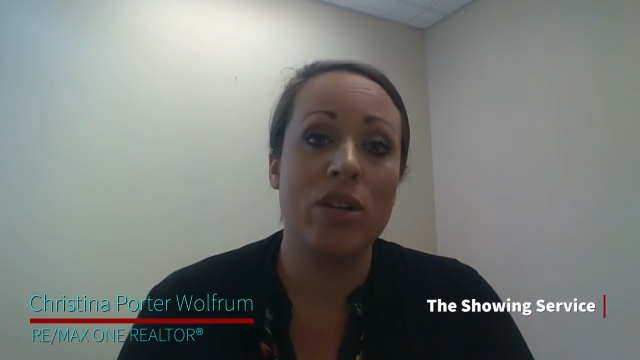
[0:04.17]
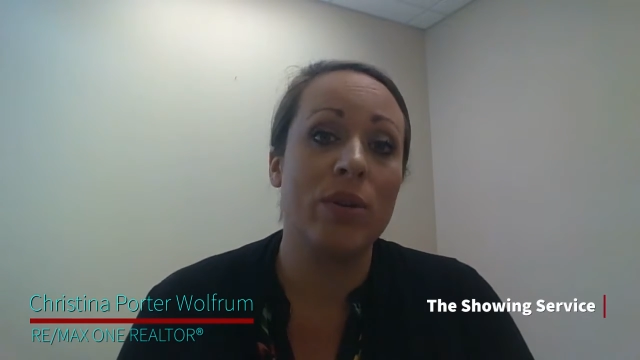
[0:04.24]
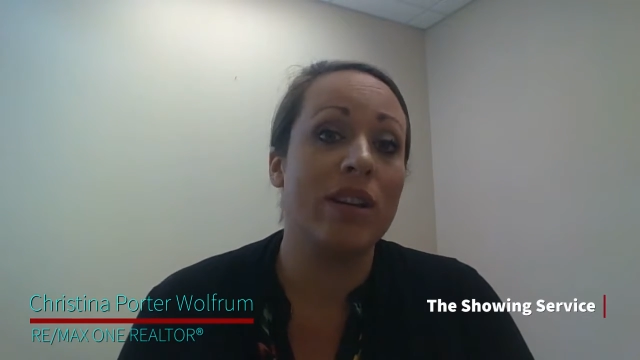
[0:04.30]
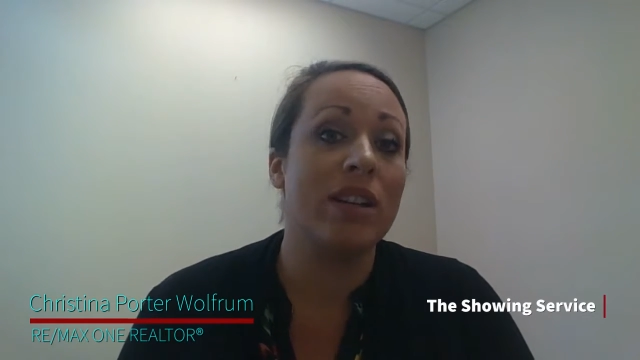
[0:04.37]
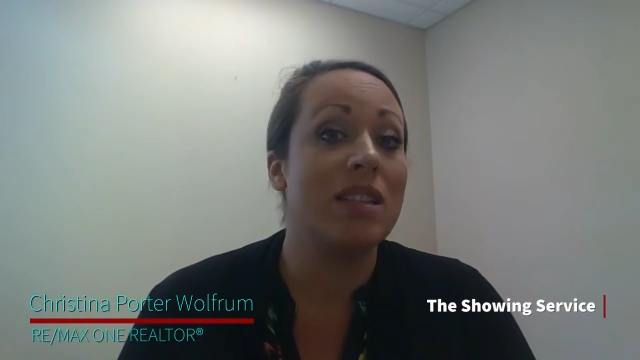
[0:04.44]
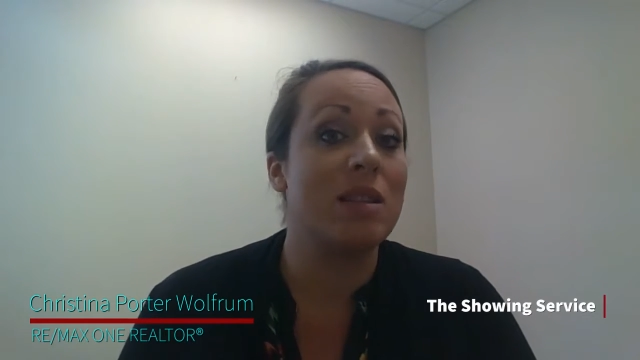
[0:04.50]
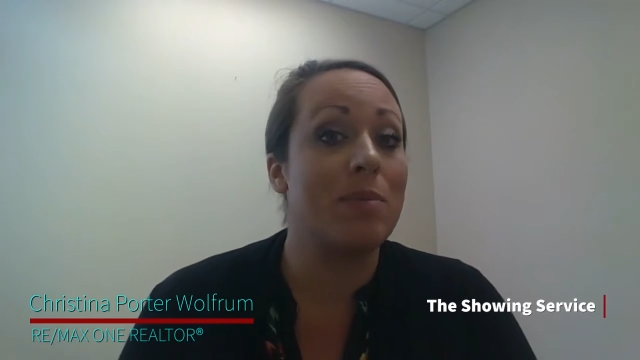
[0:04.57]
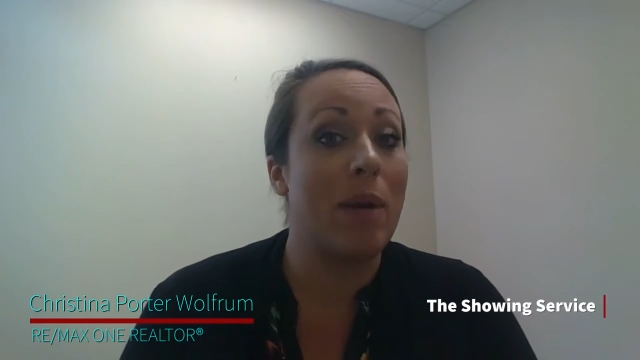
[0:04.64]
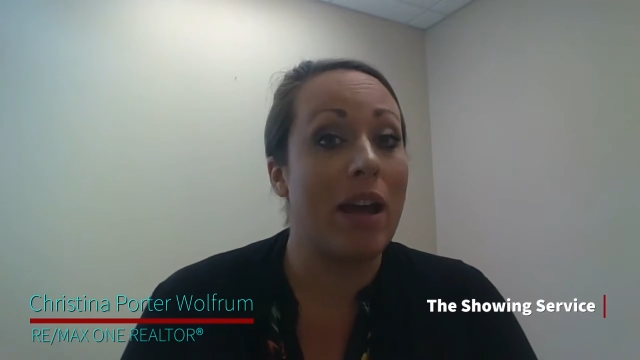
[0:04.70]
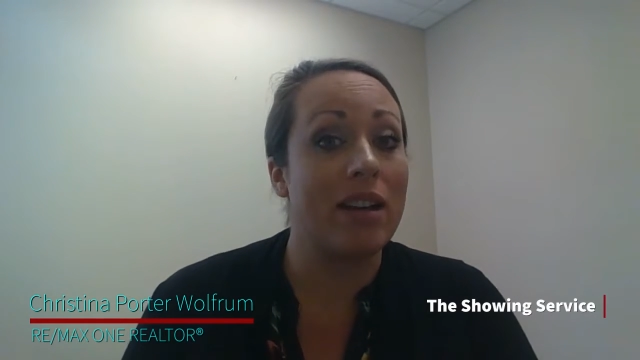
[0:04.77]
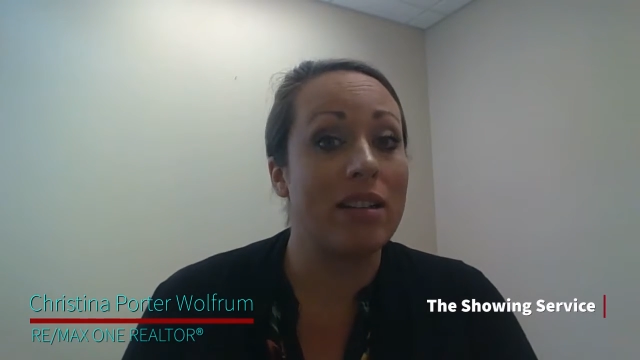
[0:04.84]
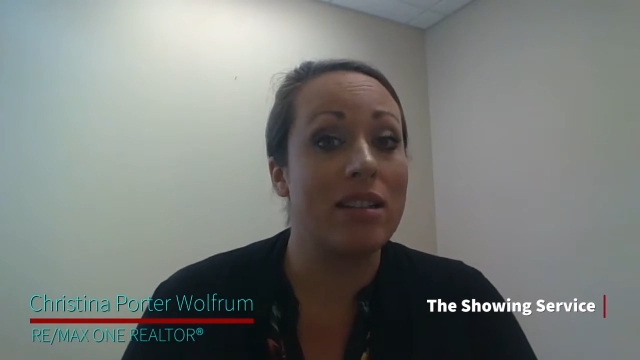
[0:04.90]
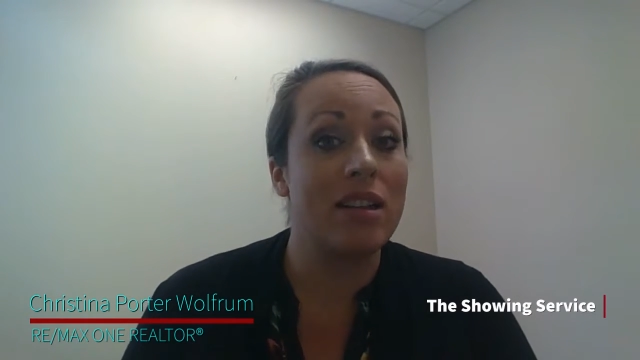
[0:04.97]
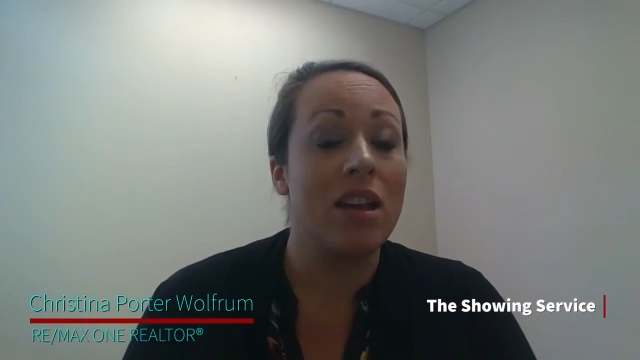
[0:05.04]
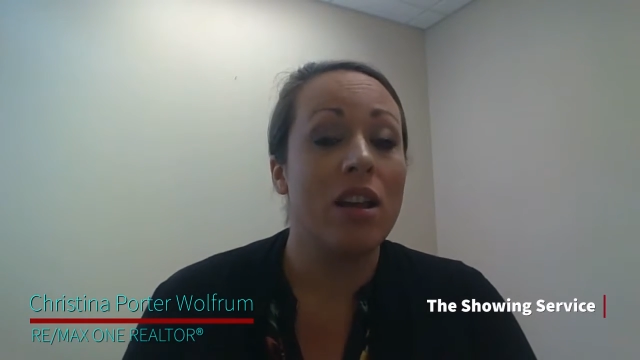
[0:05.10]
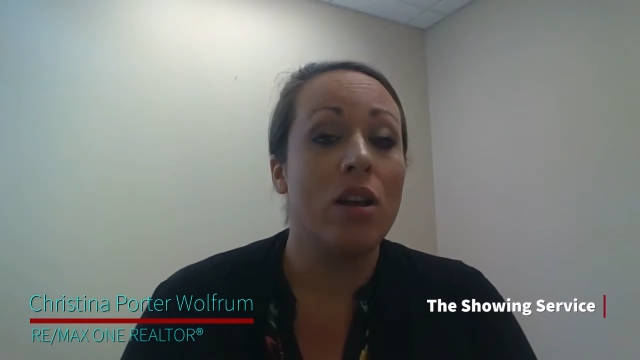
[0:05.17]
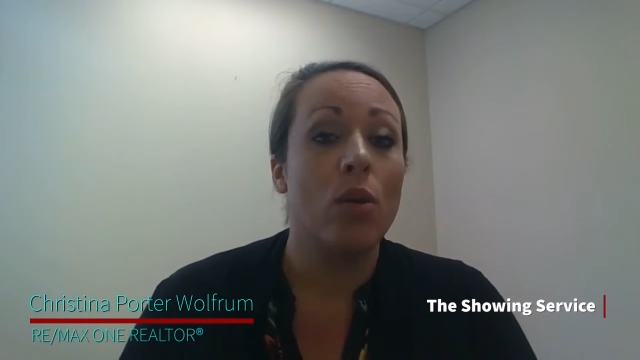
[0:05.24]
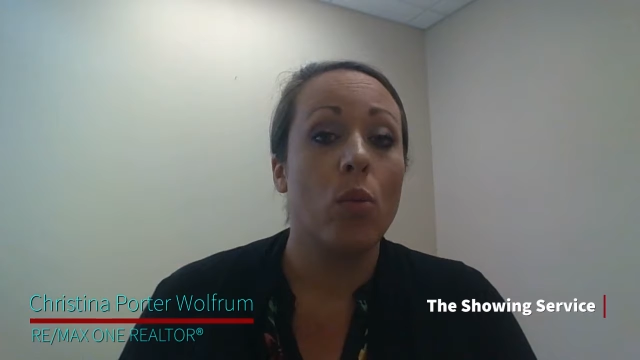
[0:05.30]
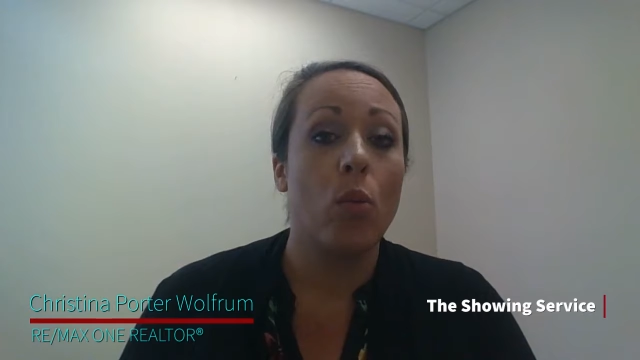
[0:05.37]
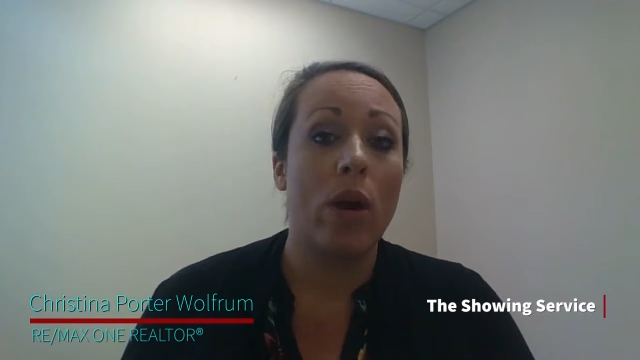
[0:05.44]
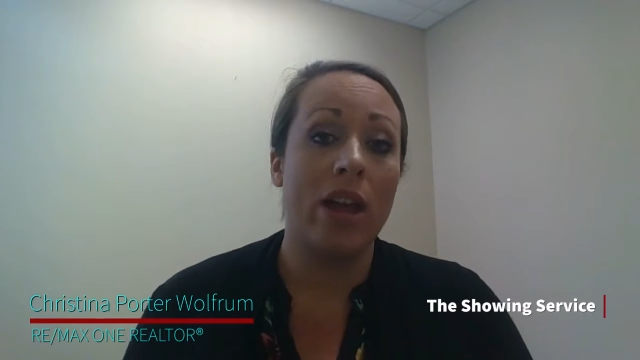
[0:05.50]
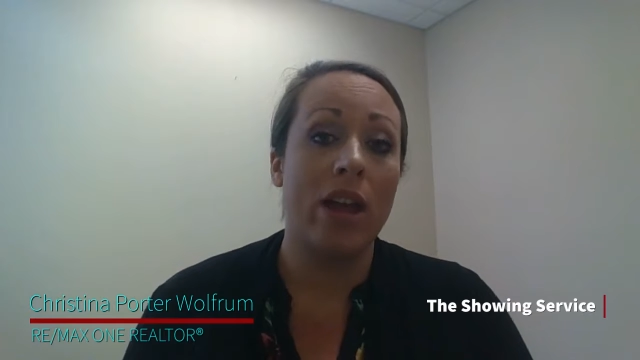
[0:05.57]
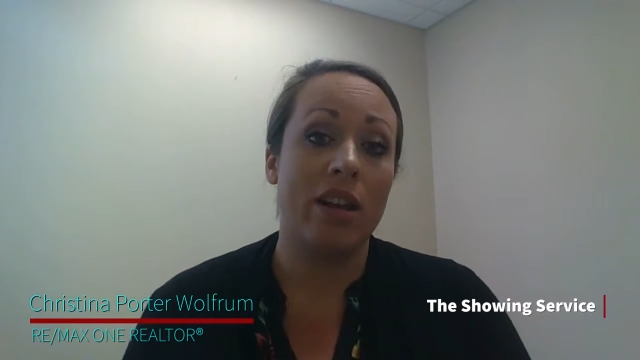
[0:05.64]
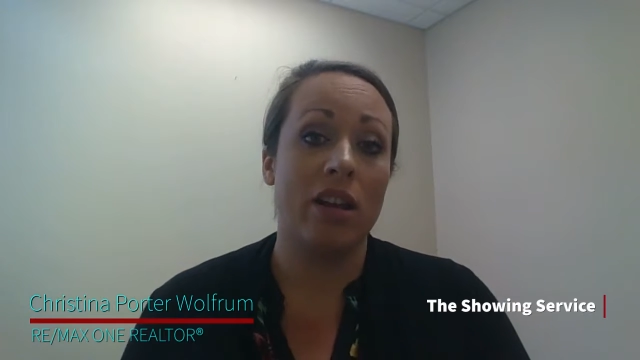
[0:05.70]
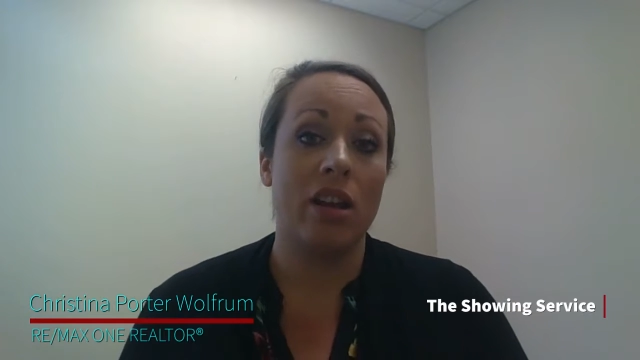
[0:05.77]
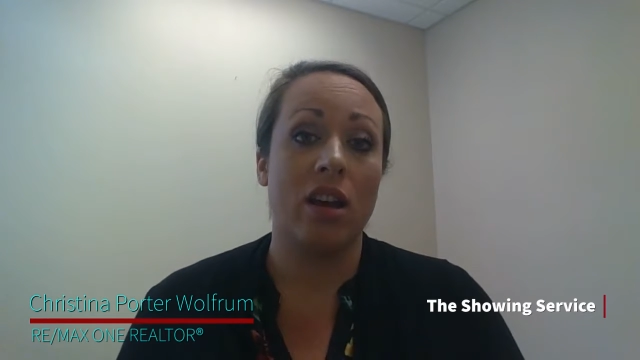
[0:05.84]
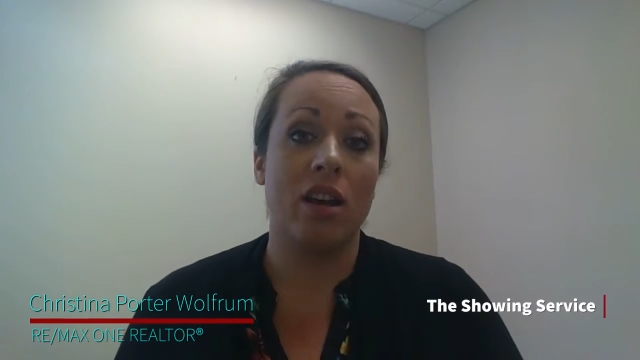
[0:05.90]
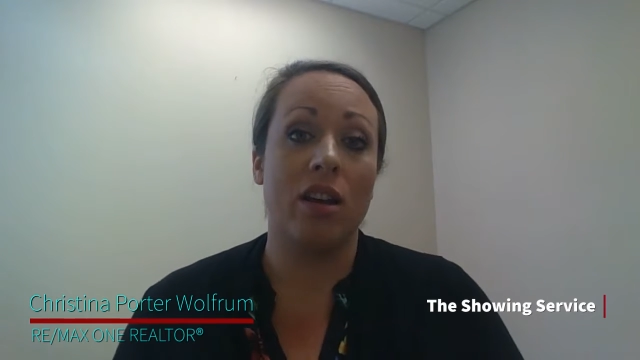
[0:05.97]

to expect when